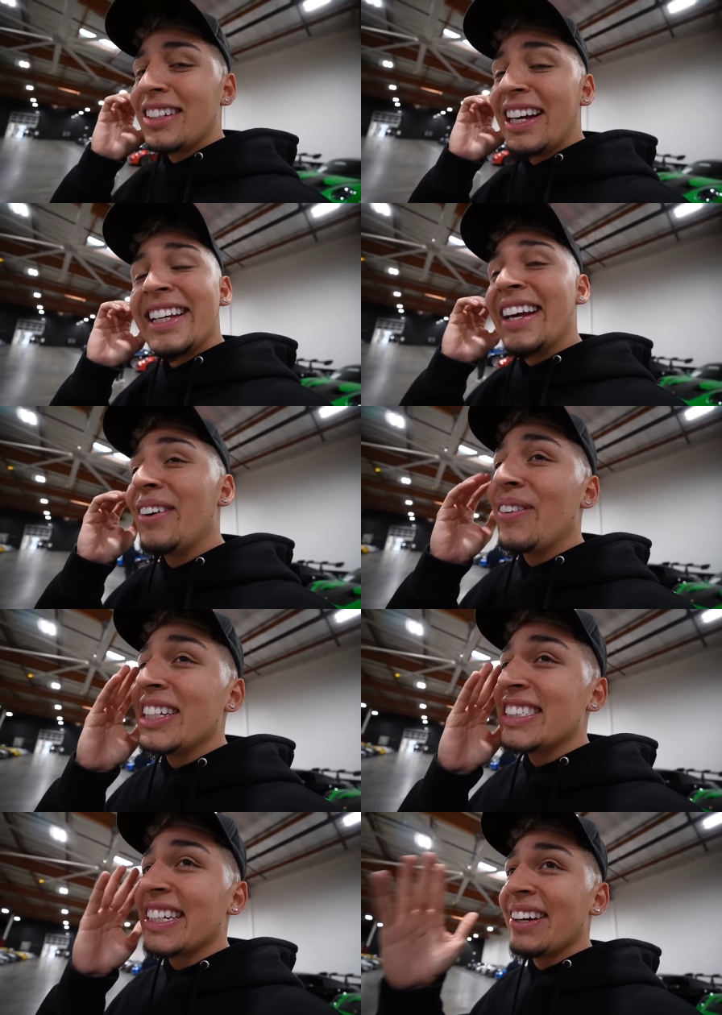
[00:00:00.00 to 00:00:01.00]
I can't
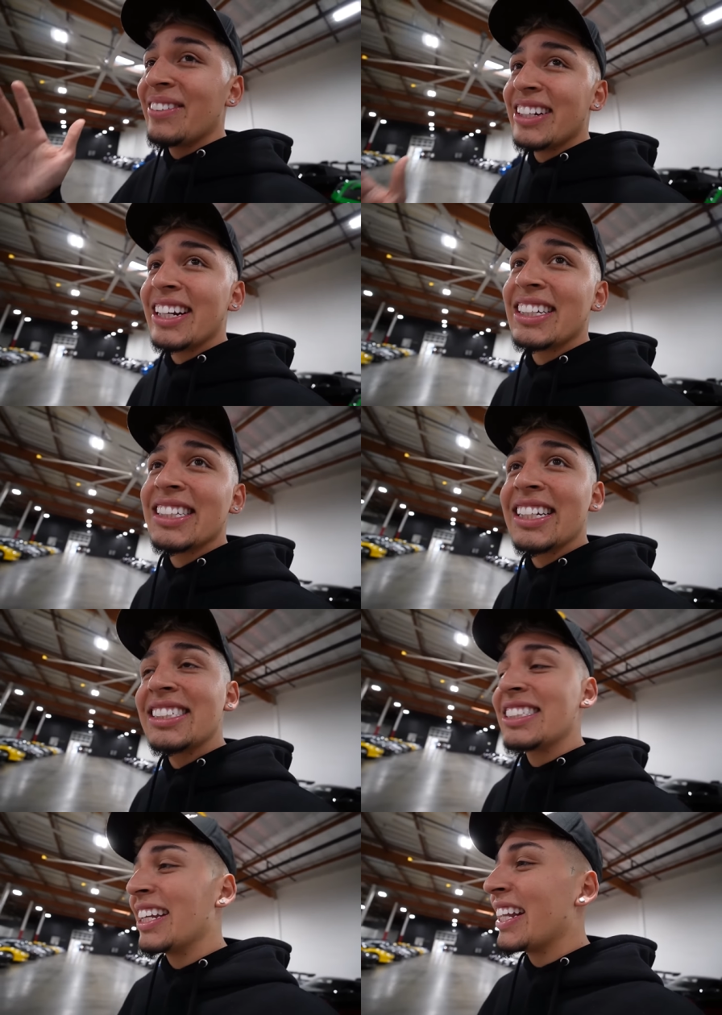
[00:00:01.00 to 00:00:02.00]
wait to get one, guys. Like,
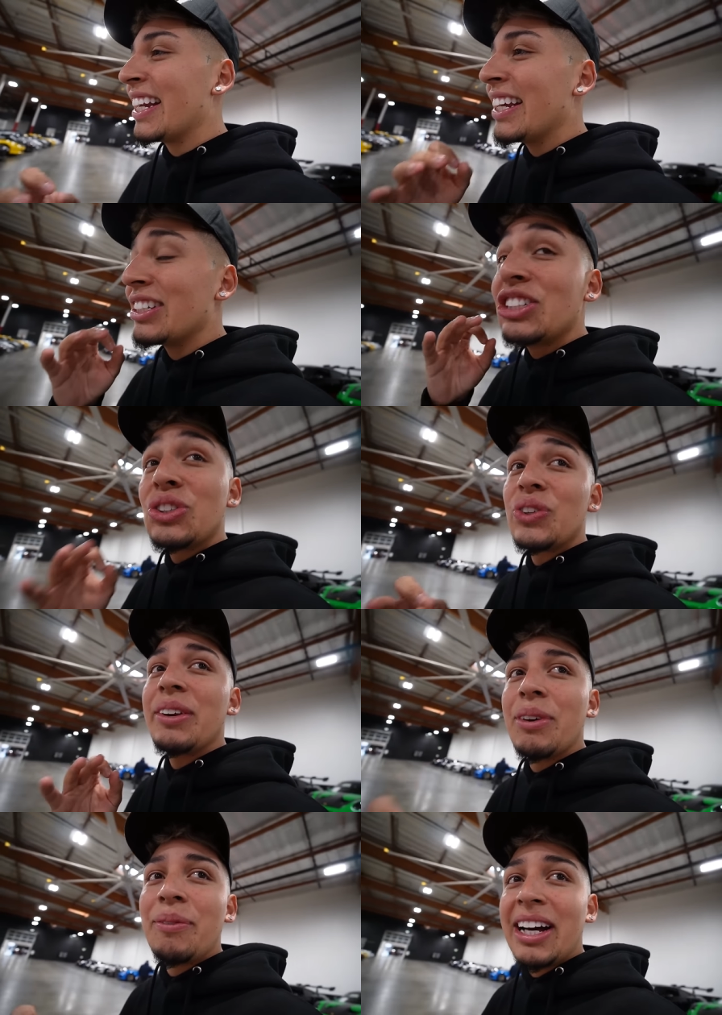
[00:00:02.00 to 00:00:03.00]
it's literally a
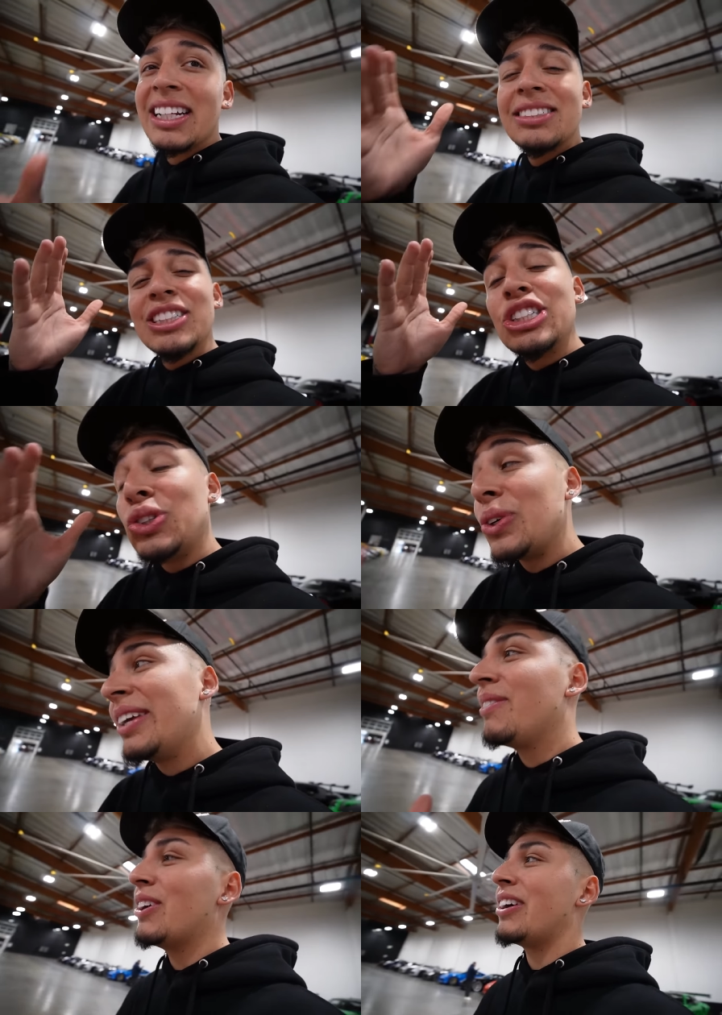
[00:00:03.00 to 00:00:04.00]
dream of mine. That's the
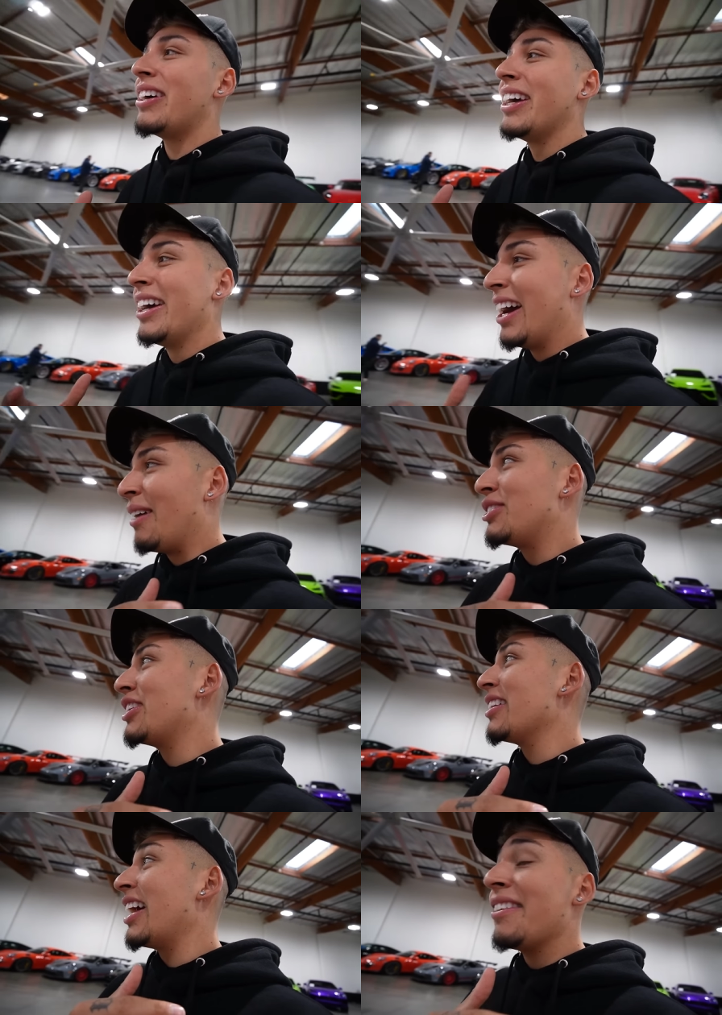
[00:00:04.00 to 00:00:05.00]
dream car. I'm
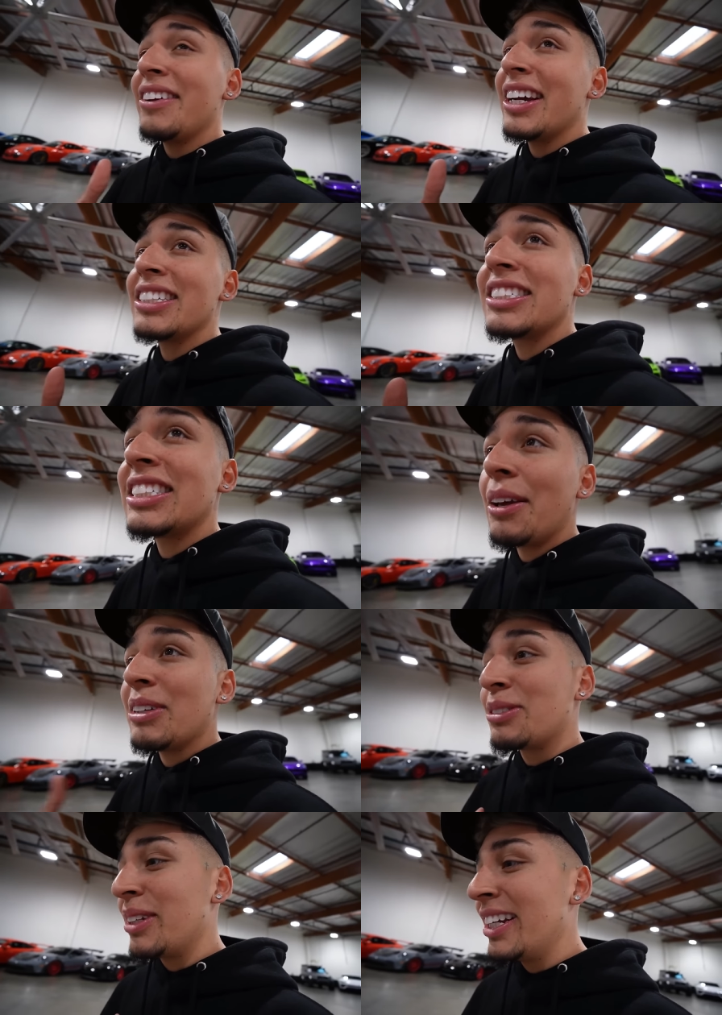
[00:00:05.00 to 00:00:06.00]
sure a lot of you guys, same
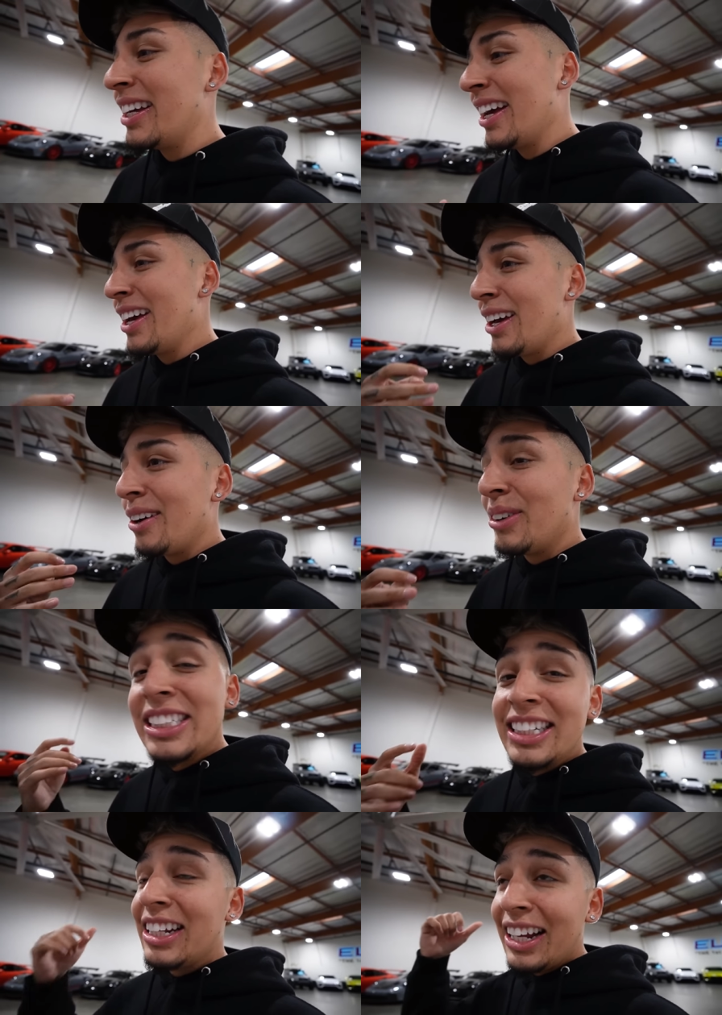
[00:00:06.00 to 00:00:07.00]
as me, We
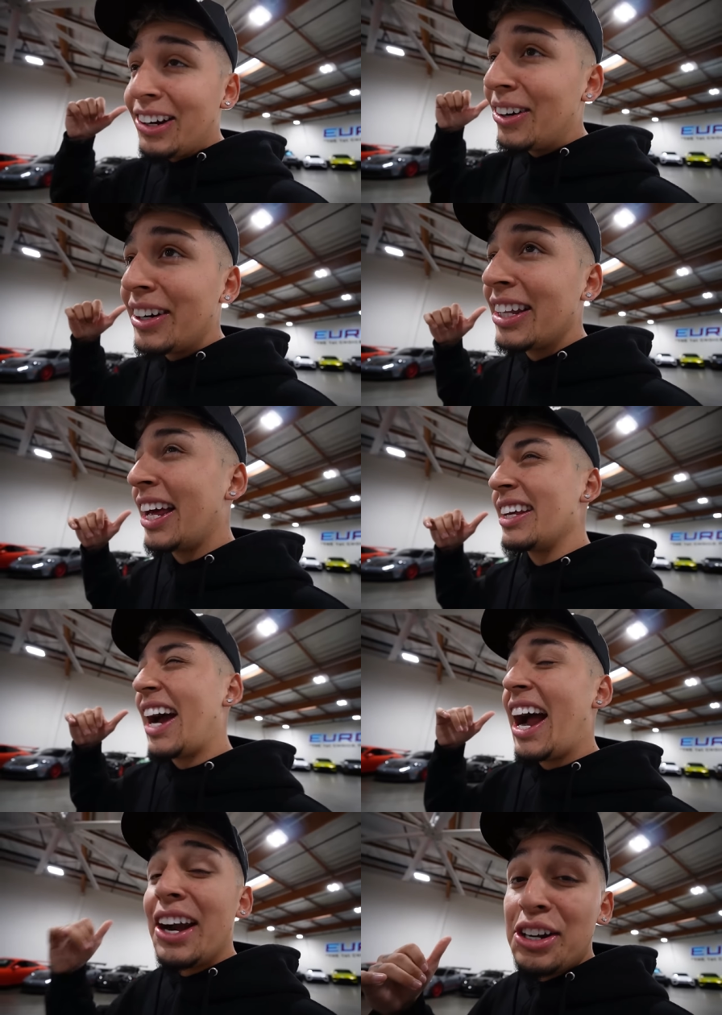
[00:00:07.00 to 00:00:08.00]
seen that car in like
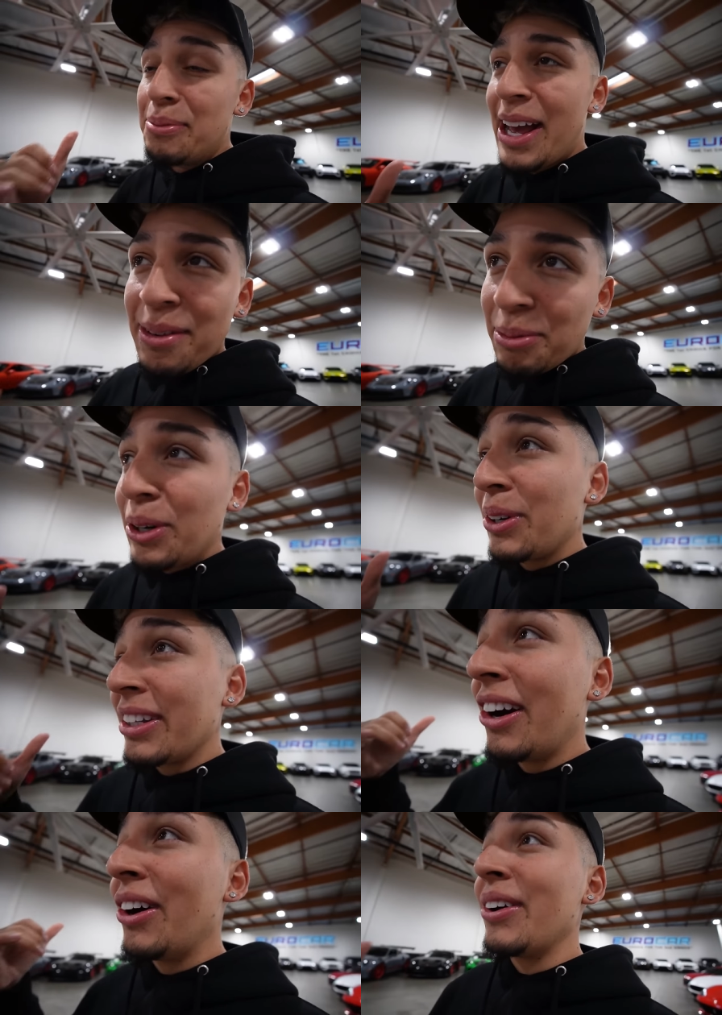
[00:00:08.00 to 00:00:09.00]
Iron Man, bro,
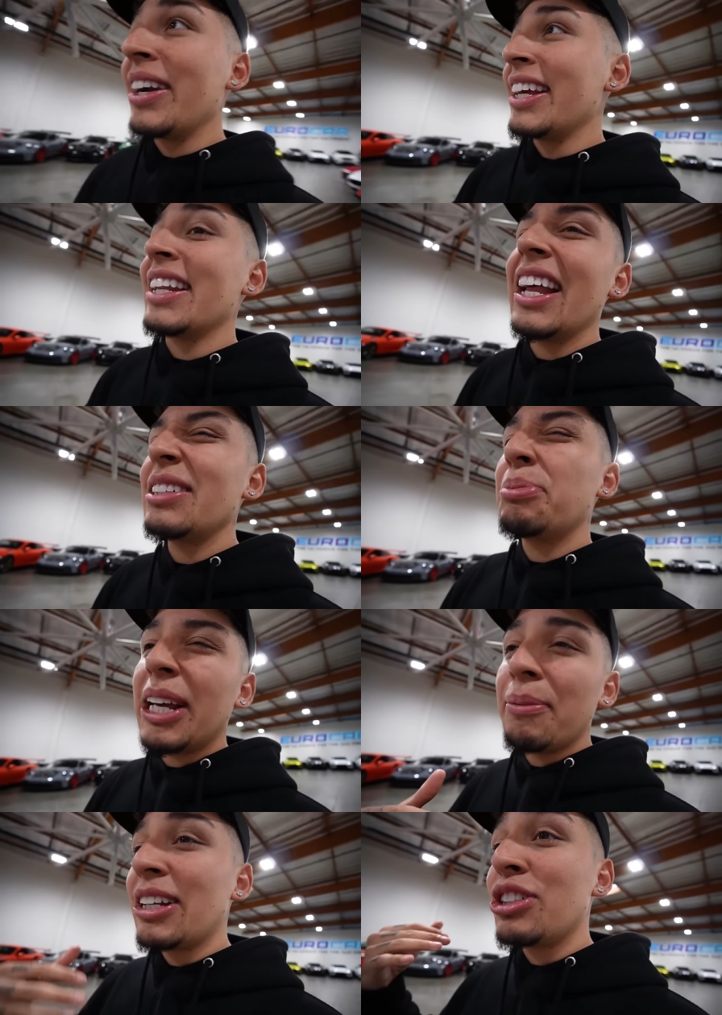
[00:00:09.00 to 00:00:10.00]
the R eight, and that's
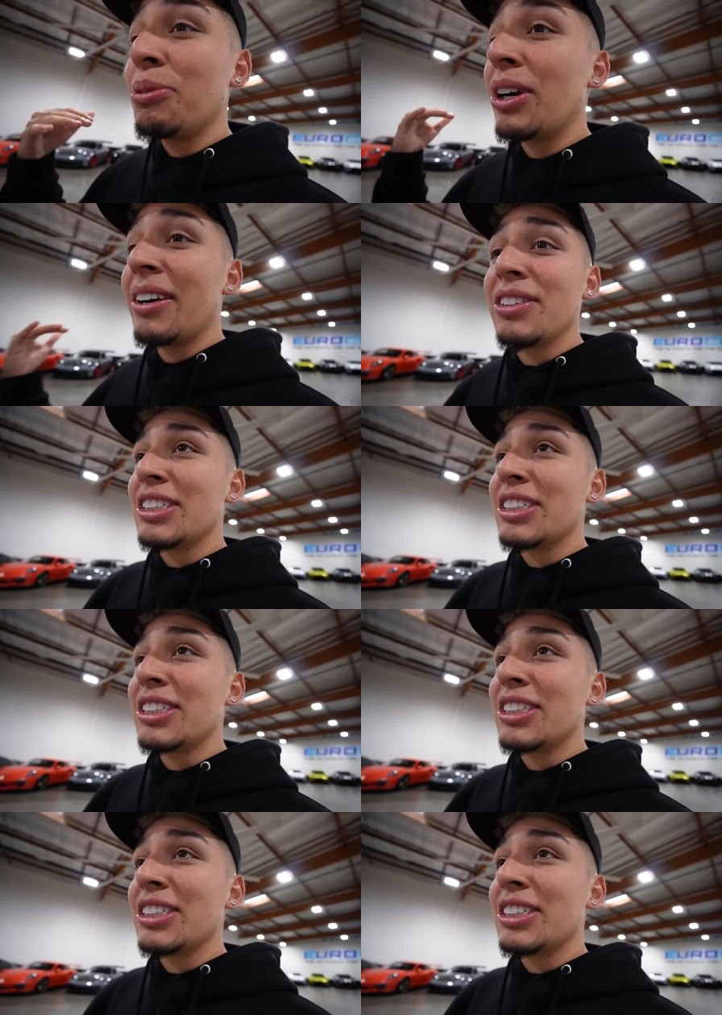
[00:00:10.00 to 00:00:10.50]
became my dream car ever